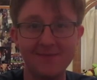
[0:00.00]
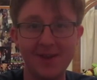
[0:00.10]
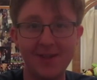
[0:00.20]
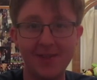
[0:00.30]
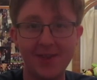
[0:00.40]

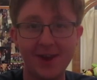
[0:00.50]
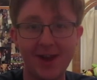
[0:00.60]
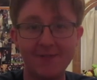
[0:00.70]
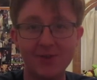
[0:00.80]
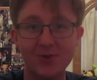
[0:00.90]
rather than
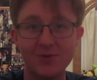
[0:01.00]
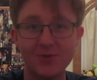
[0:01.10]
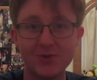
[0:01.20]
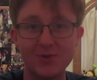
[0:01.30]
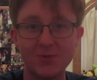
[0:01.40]
having you
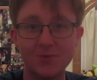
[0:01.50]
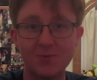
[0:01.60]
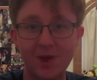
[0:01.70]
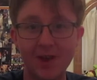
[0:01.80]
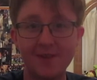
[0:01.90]
do
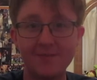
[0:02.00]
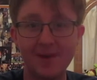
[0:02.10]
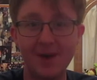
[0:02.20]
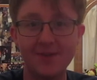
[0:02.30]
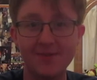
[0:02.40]
raid
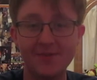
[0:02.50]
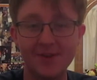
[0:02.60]
battles,